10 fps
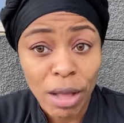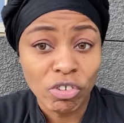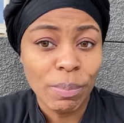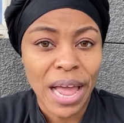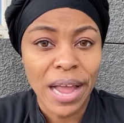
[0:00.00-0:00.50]

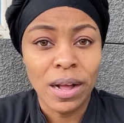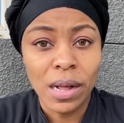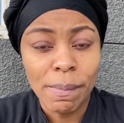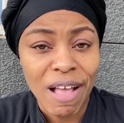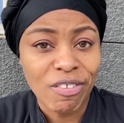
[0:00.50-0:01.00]
She'd be like,
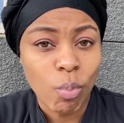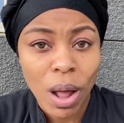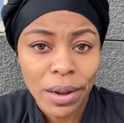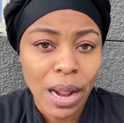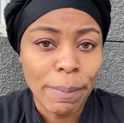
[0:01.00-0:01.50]
I
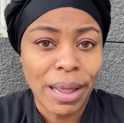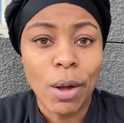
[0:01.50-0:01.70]
swallowed it. I'd be like,